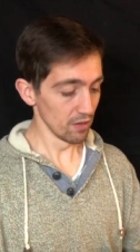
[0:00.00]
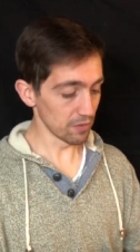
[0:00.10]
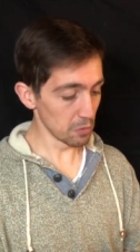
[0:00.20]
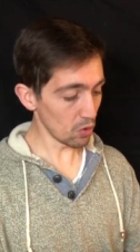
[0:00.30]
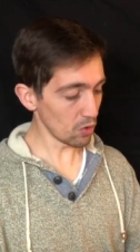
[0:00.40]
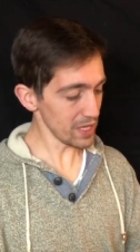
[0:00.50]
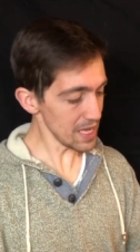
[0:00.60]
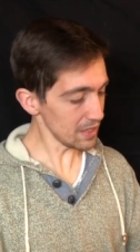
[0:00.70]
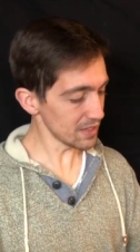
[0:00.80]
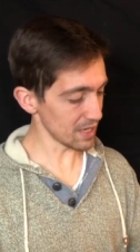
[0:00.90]
For more
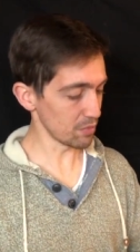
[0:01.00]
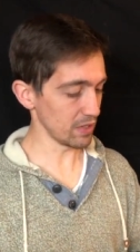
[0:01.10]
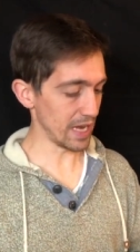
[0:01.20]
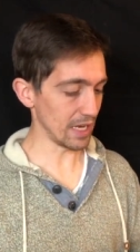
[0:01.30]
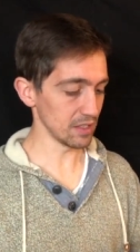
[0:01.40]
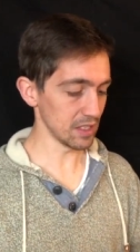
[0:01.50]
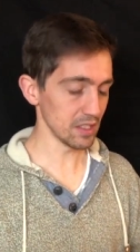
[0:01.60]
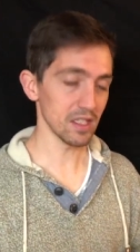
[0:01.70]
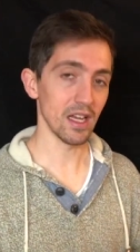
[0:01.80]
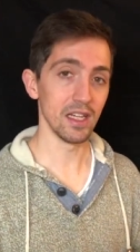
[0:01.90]
in-depth analysis,